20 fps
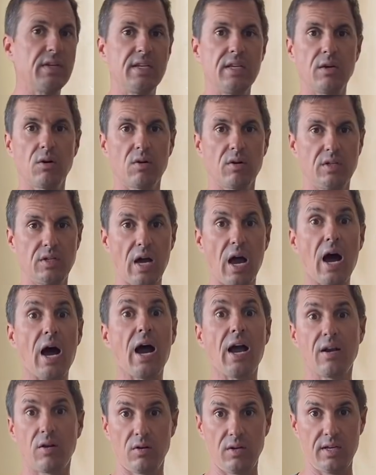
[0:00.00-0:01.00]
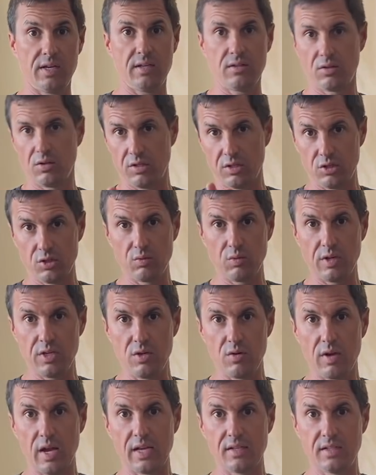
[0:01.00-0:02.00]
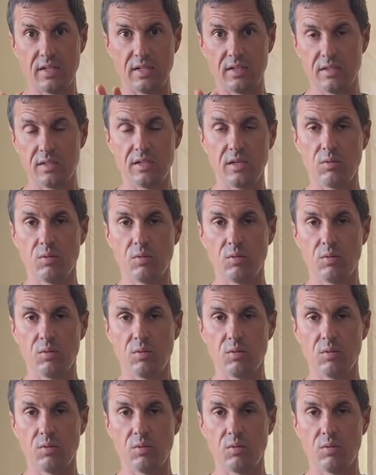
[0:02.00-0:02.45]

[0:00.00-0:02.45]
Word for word: deal entirely. So this is what you guys need to see,